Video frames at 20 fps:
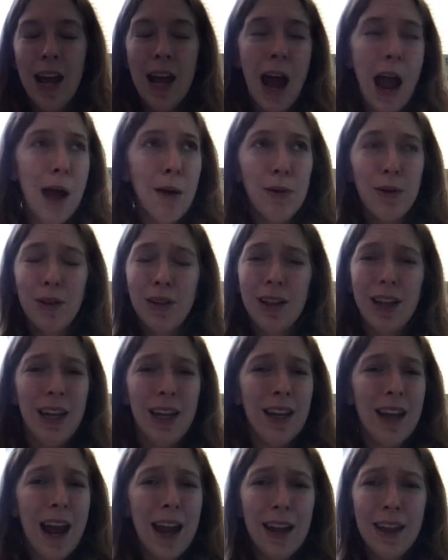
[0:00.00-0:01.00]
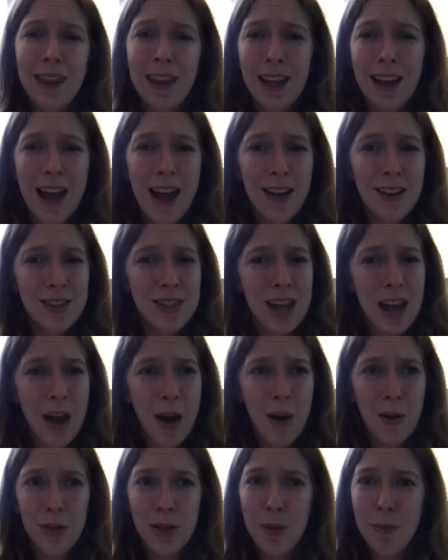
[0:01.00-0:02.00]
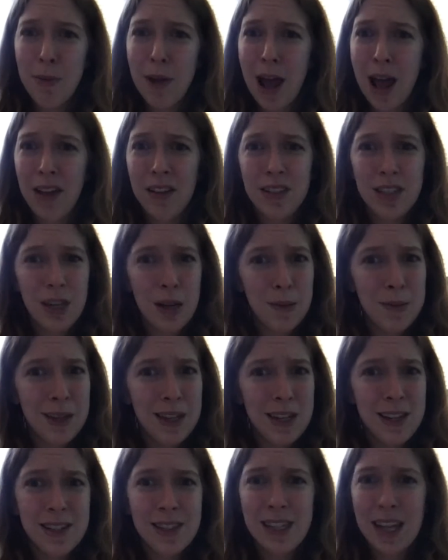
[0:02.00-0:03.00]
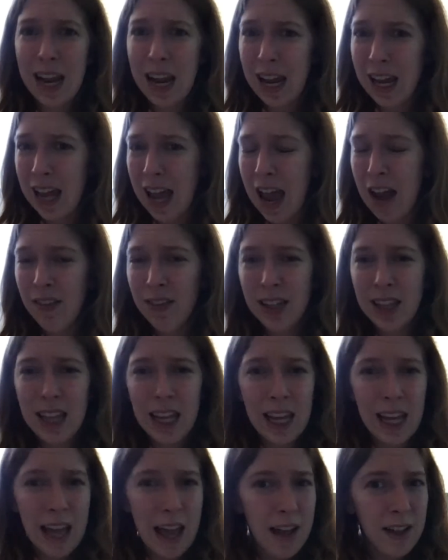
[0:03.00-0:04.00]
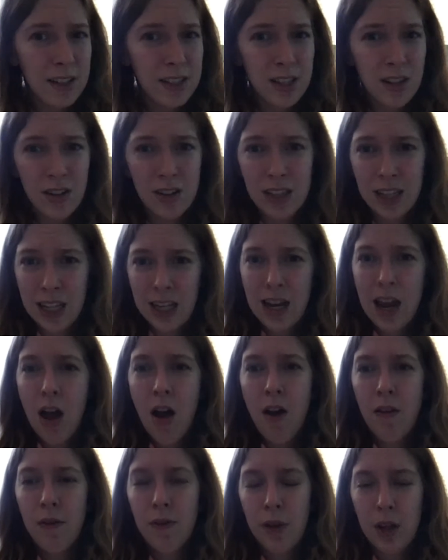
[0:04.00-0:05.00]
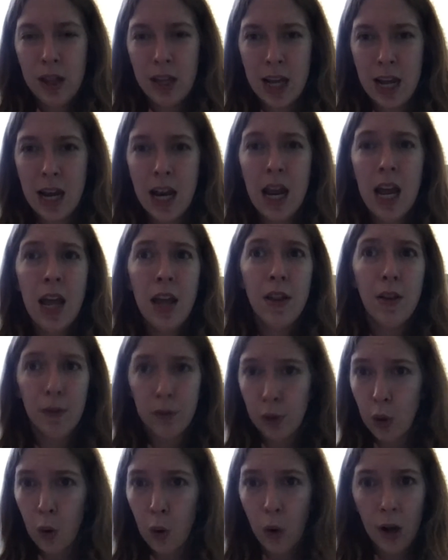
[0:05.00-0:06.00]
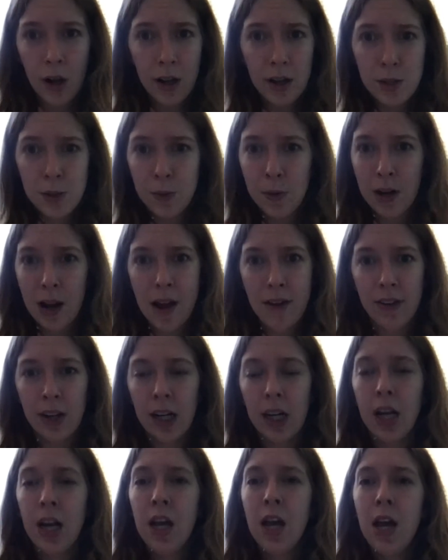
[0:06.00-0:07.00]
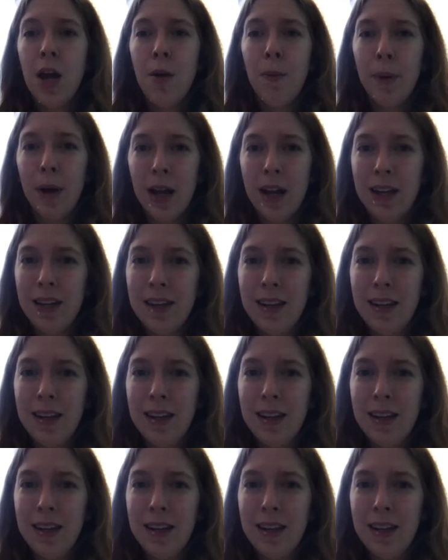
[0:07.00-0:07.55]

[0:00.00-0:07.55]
I will clean anything else out, the bathtub, the sink, everything else I'll clean off with it, the floors, whatever, but